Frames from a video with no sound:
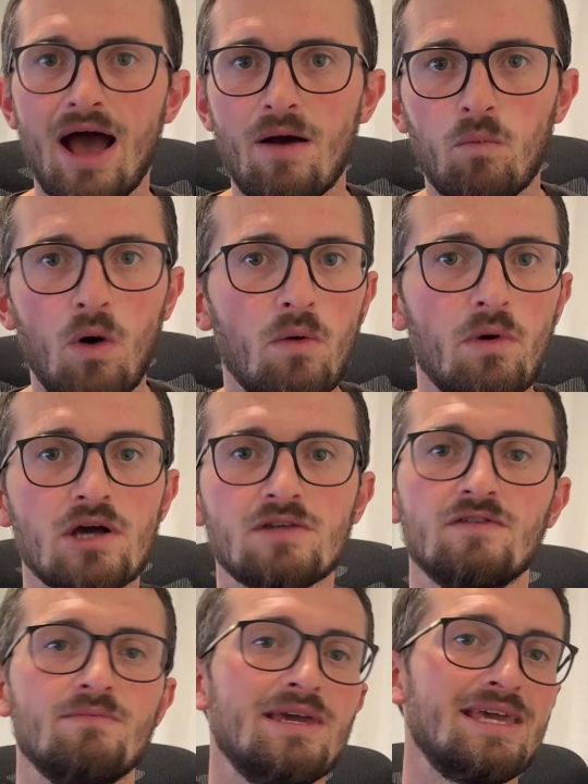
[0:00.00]
What
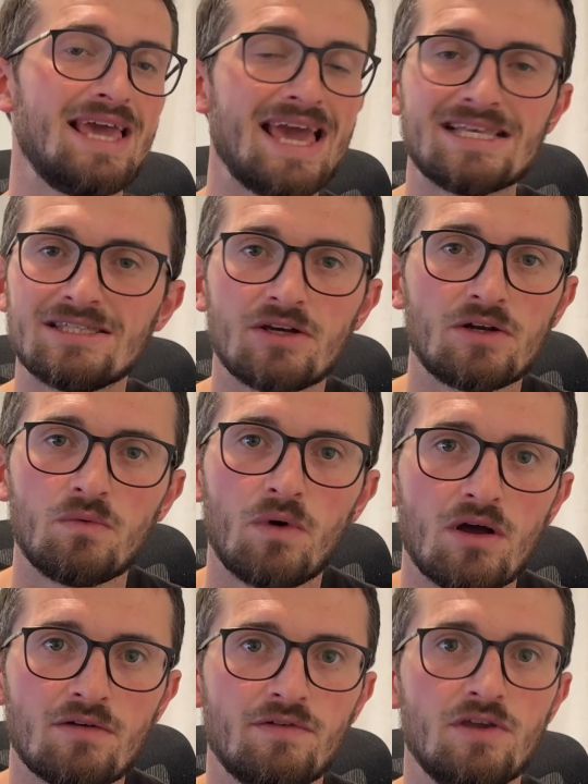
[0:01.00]
works for me isn't going to
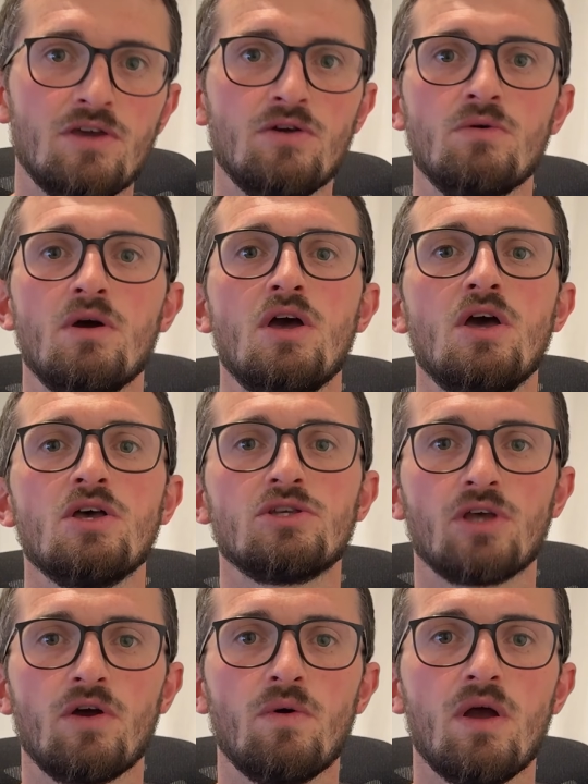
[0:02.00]
work for you.
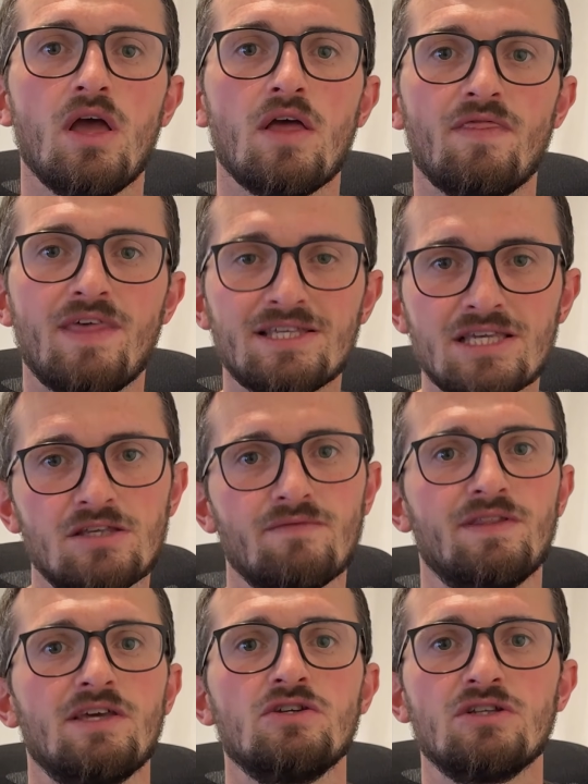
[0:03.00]
So this is
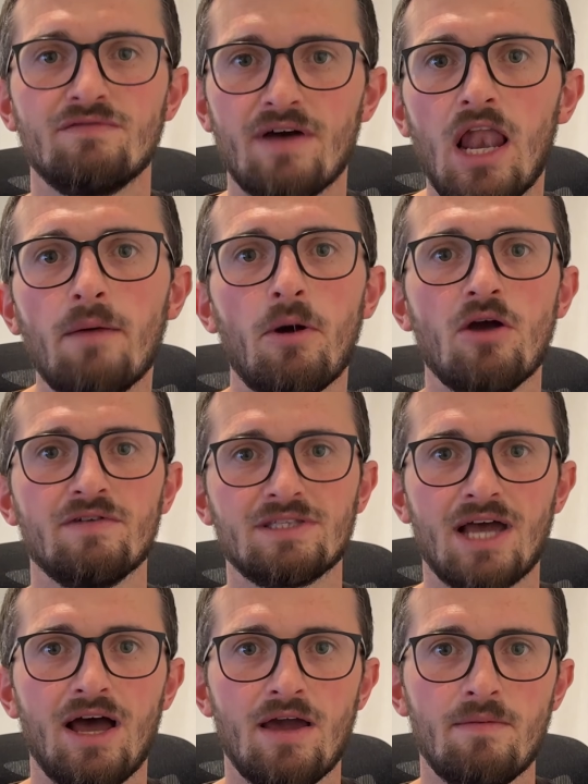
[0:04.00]
something that you develop over
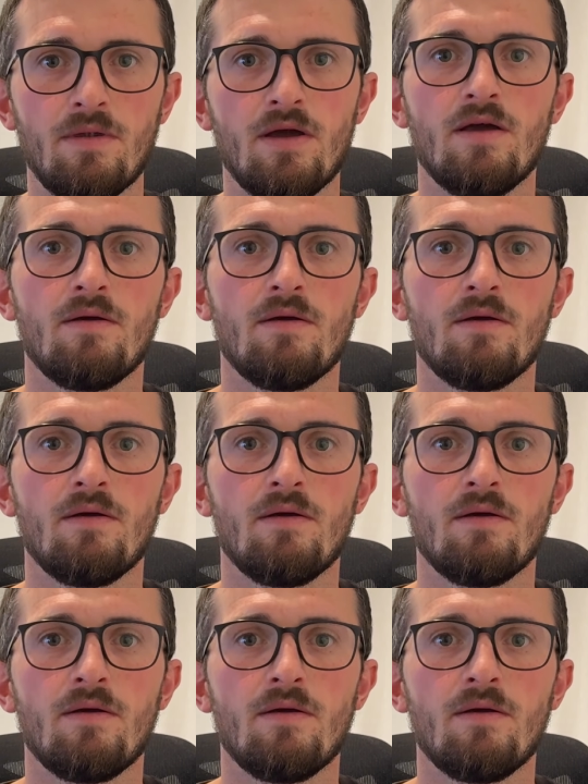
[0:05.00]
time.